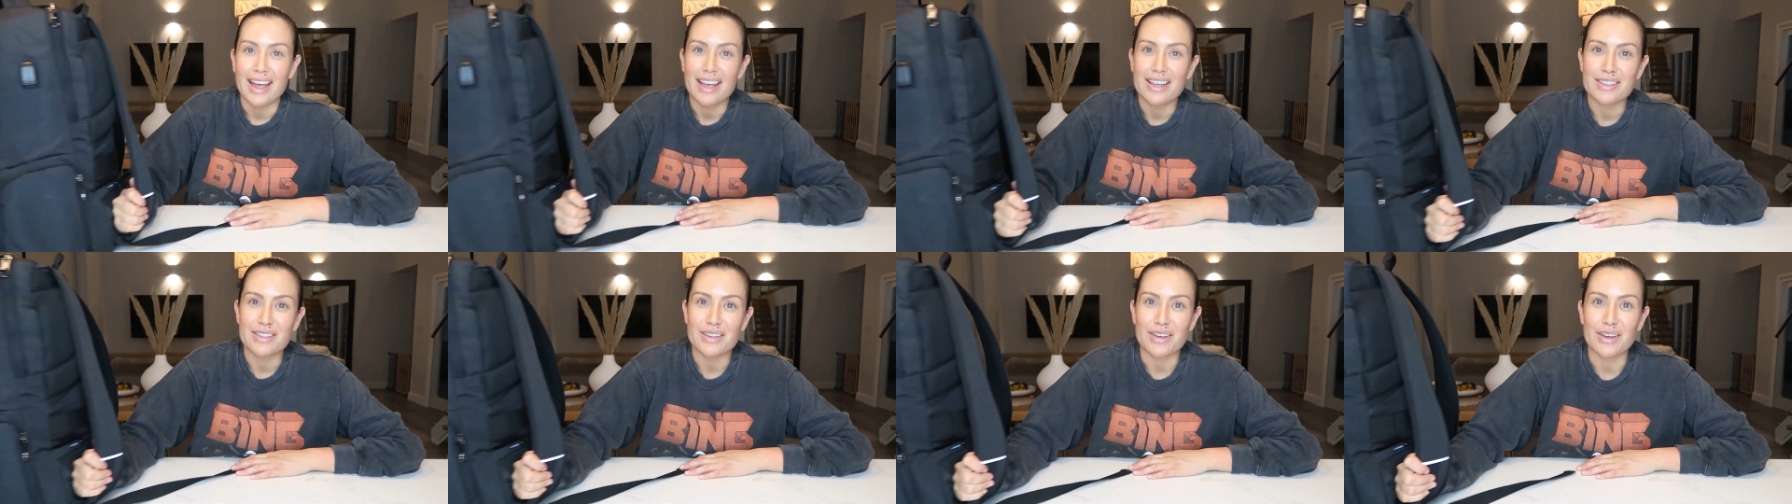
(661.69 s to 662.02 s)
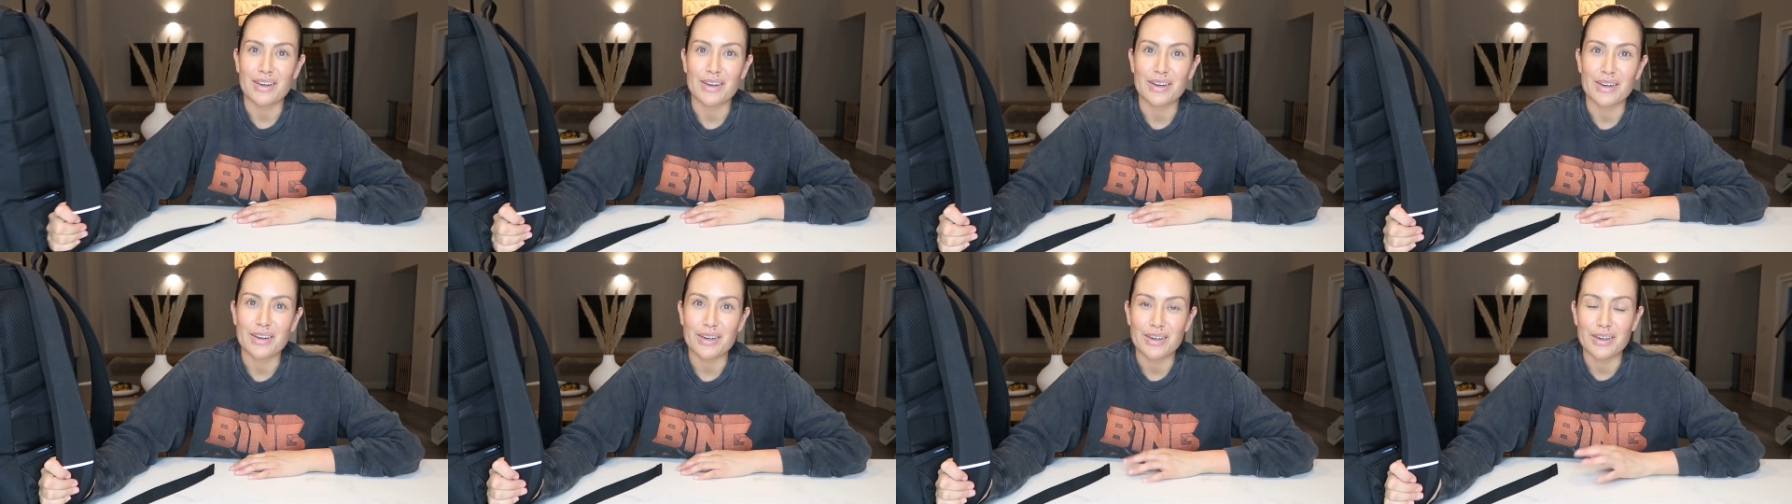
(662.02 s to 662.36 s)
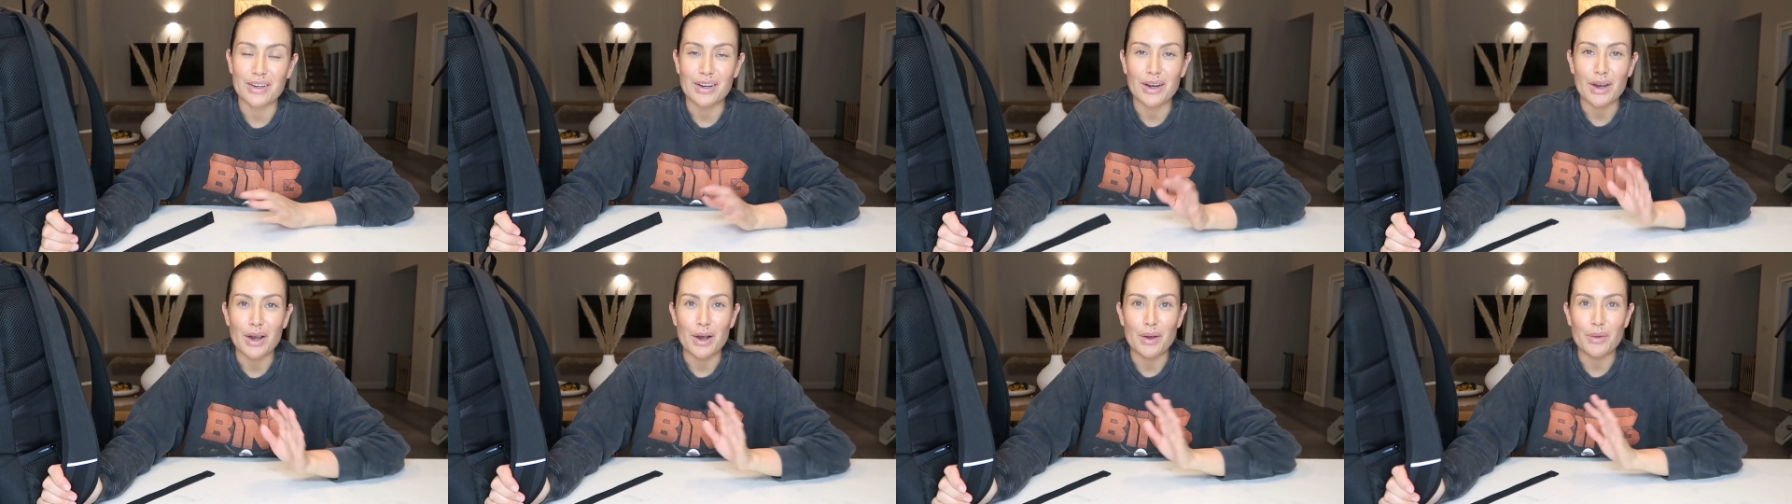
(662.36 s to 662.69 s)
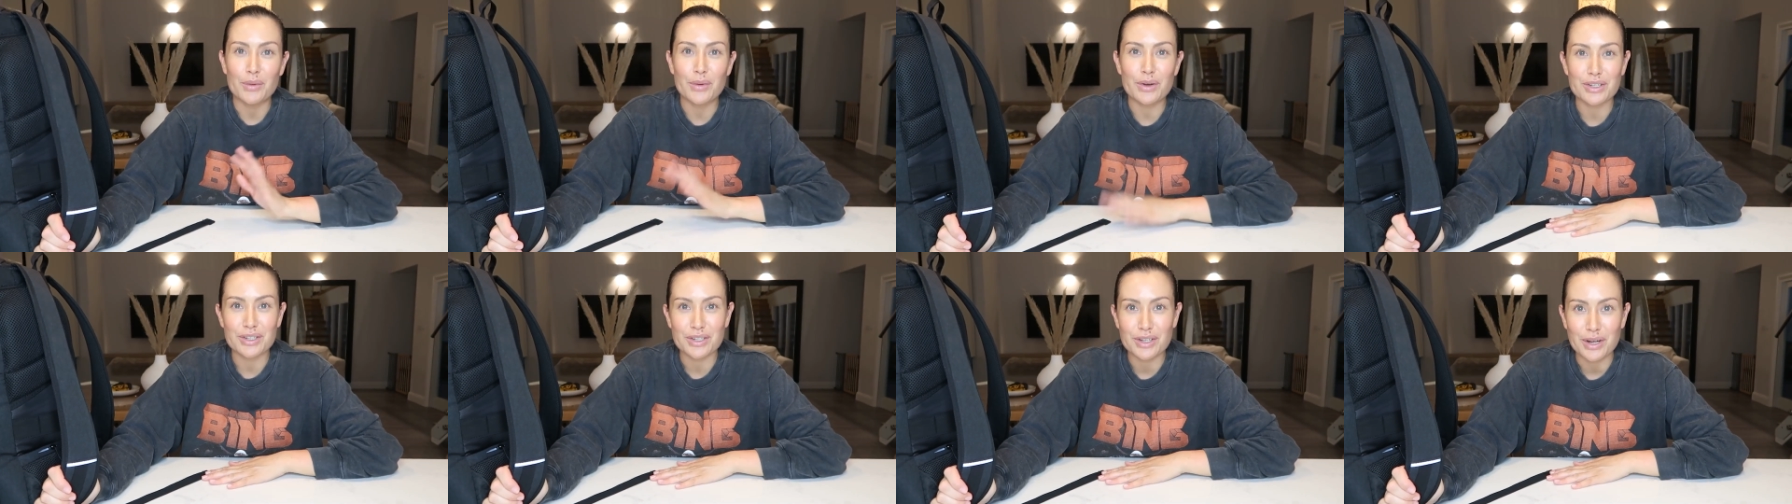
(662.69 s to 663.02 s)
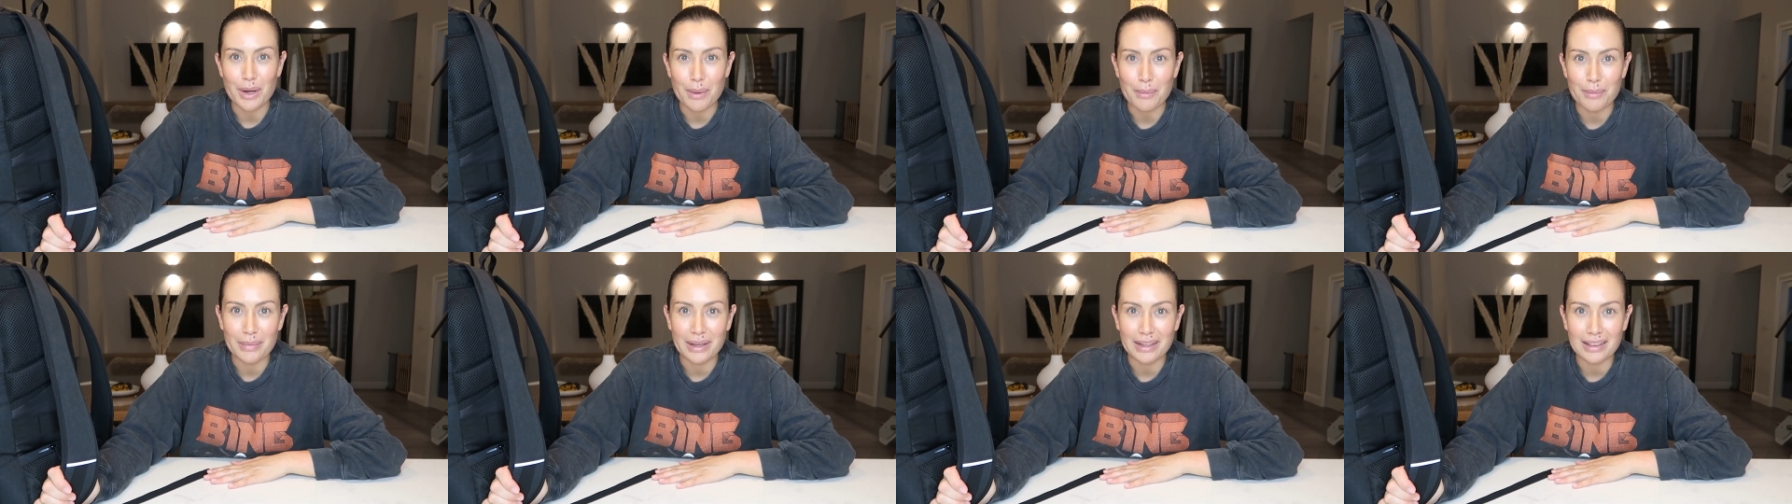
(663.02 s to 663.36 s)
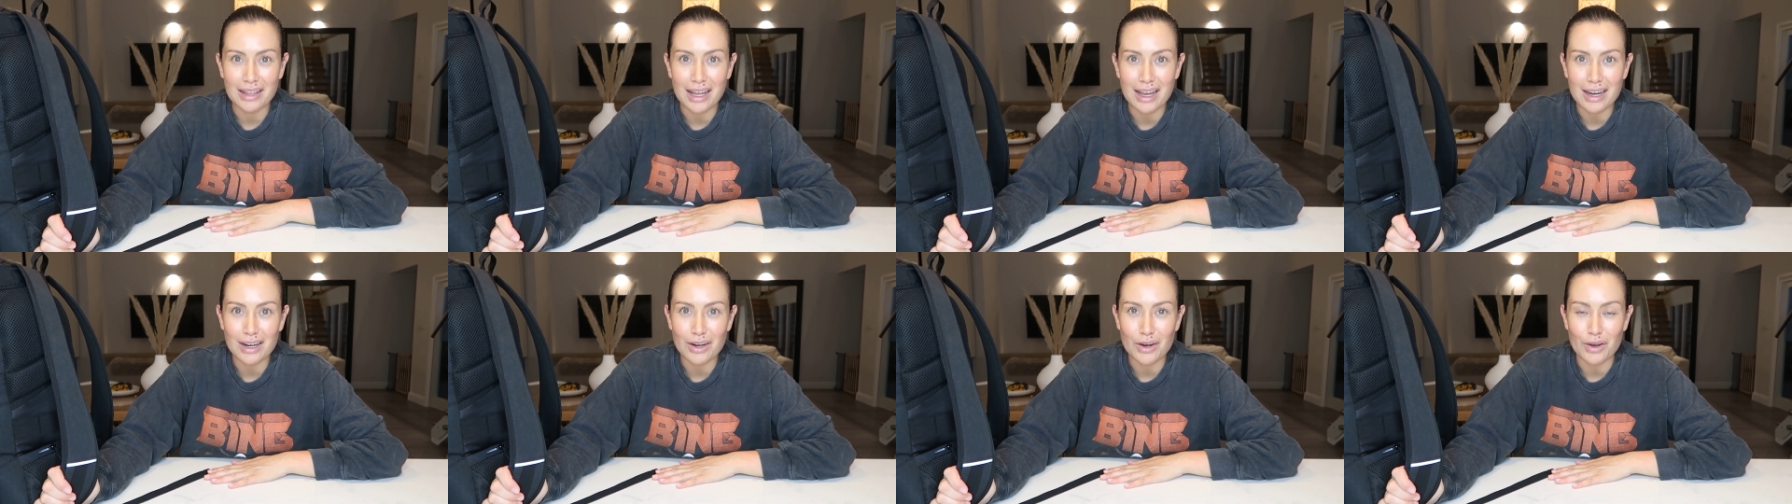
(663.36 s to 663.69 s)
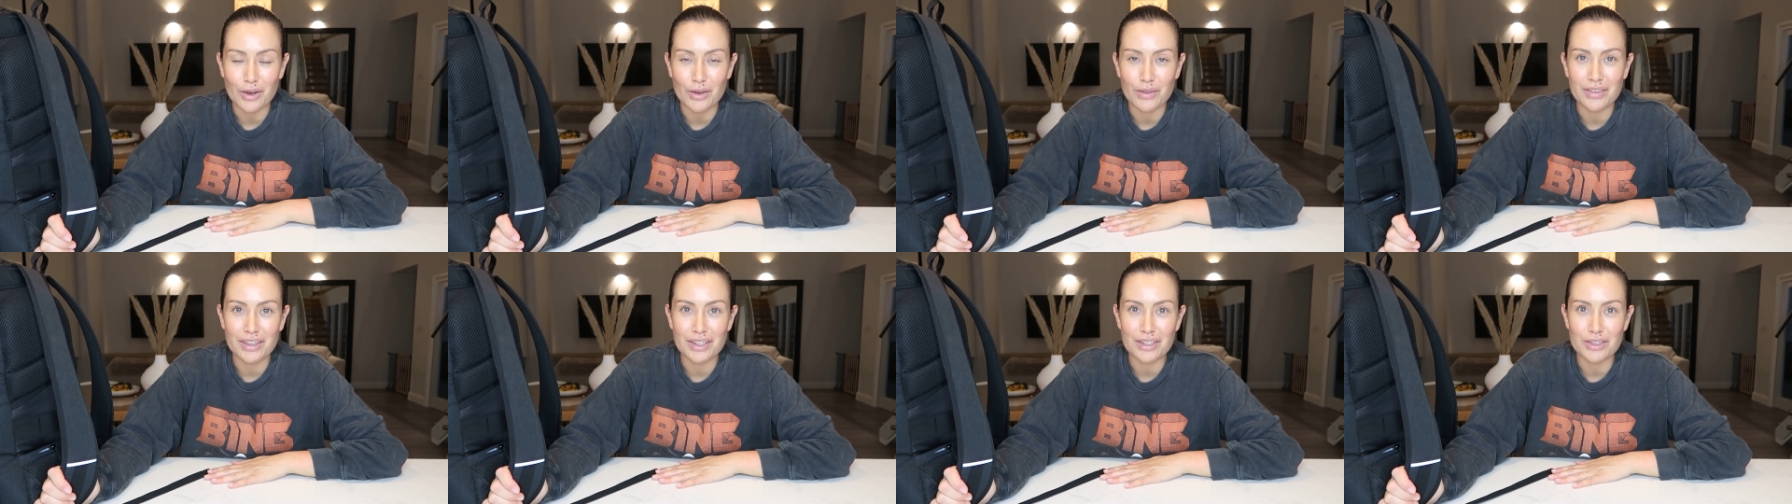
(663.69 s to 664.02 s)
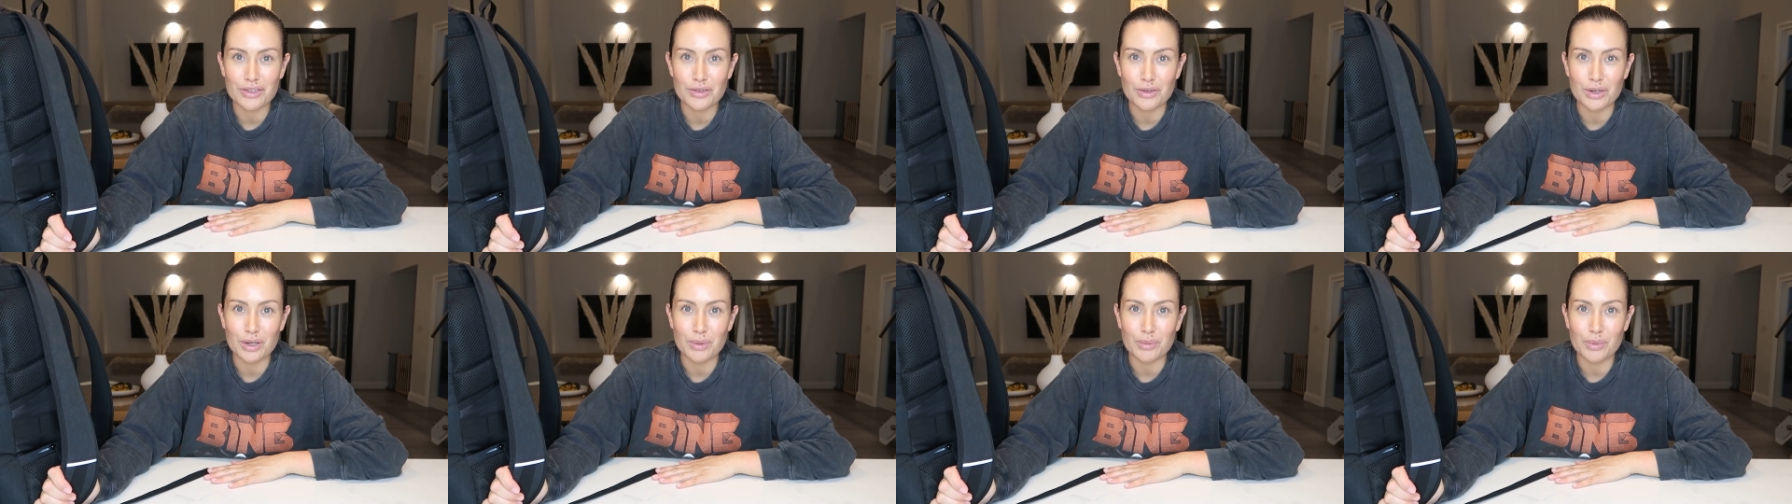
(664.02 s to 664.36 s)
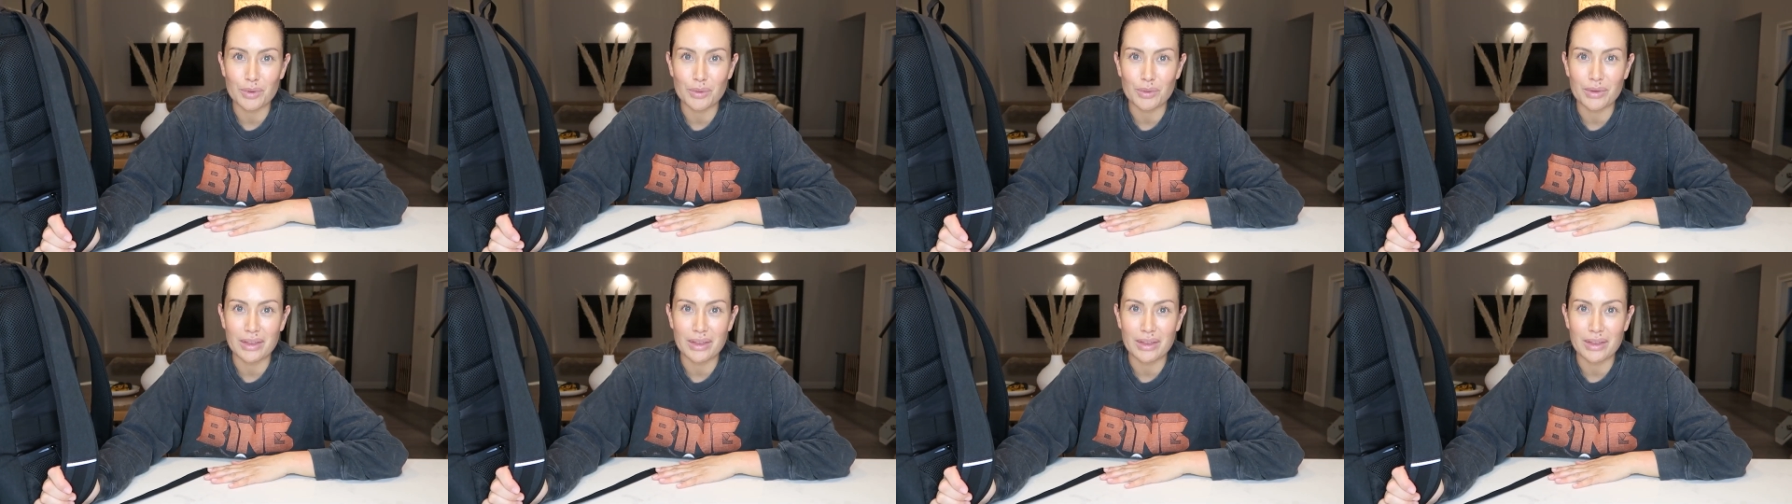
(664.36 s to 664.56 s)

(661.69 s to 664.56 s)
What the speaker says: So wish me luck on this trip